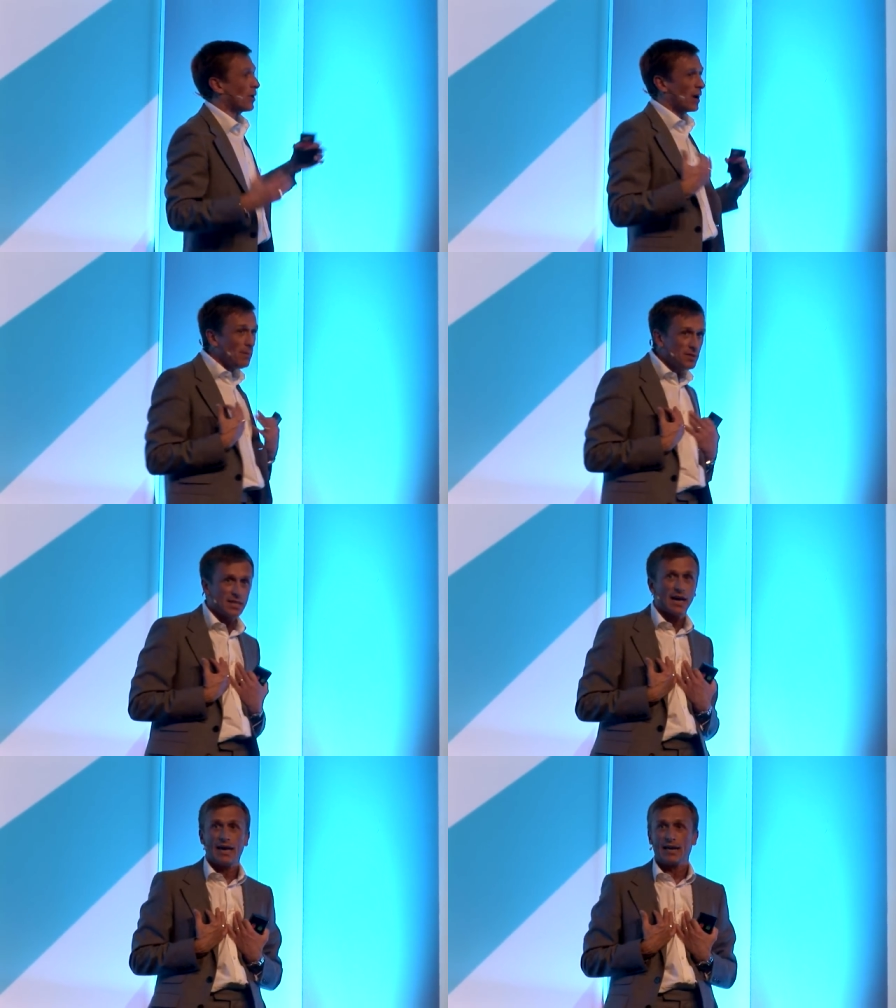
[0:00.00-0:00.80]
what I'm
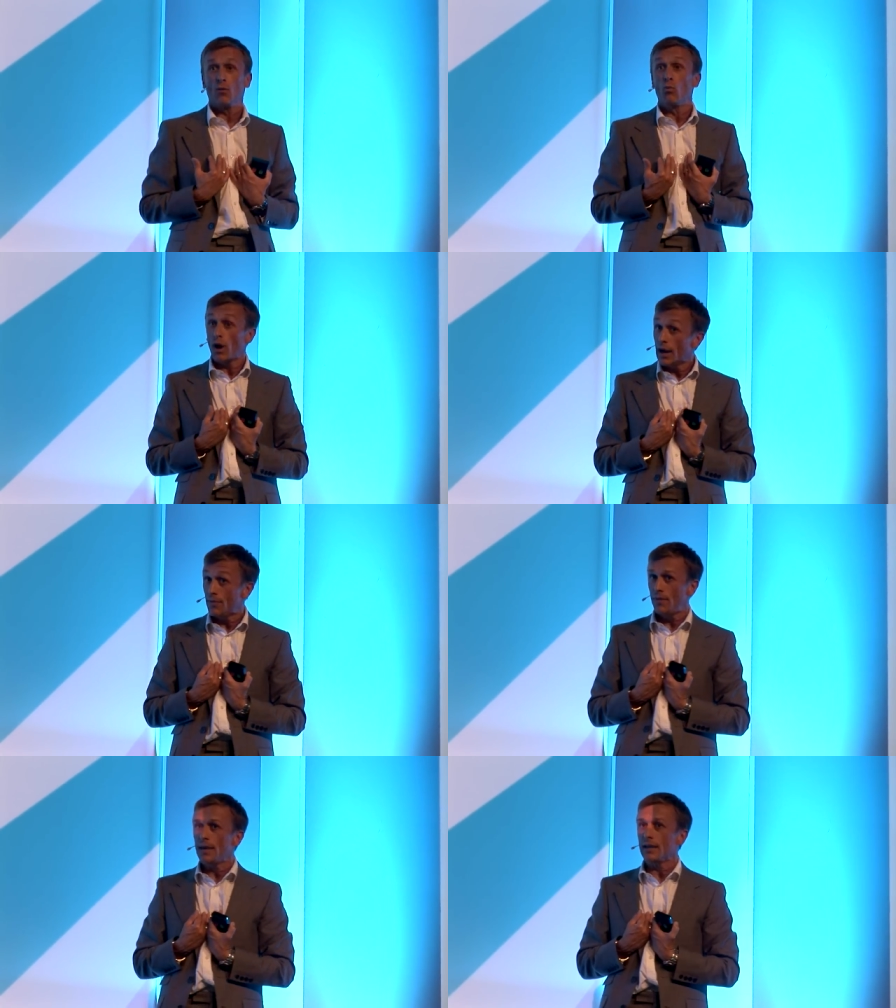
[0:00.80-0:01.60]
saying and what I
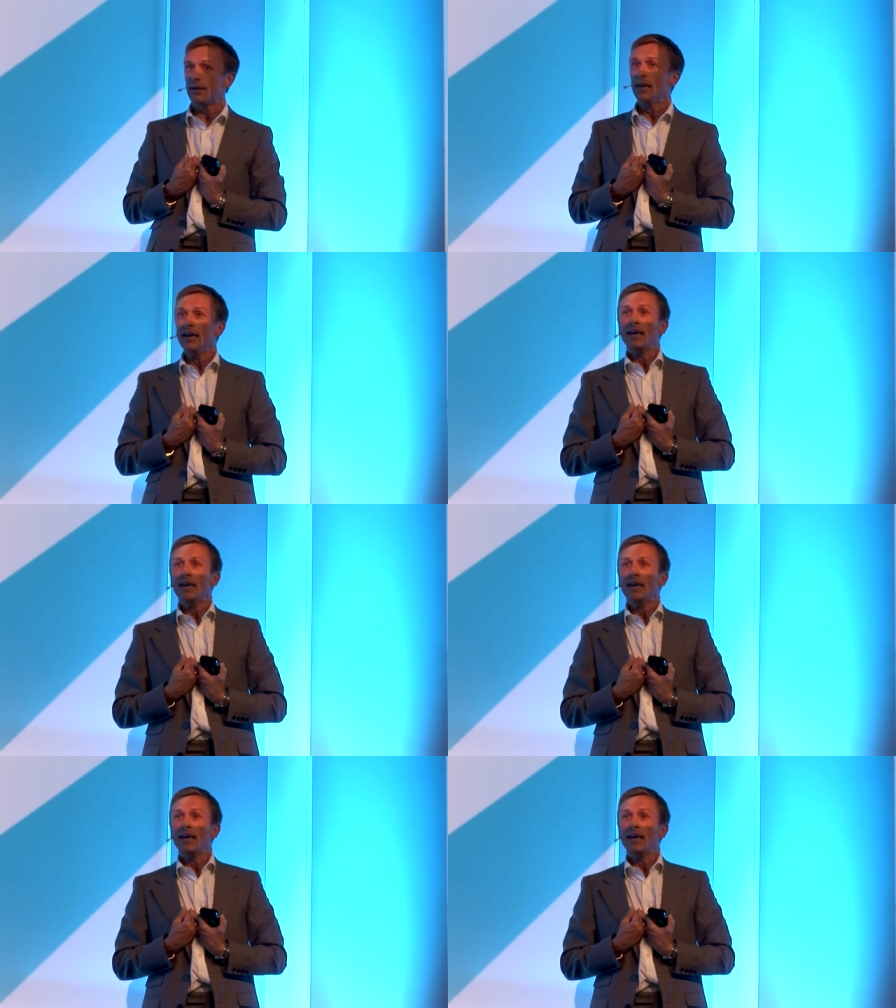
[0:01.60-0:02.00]
think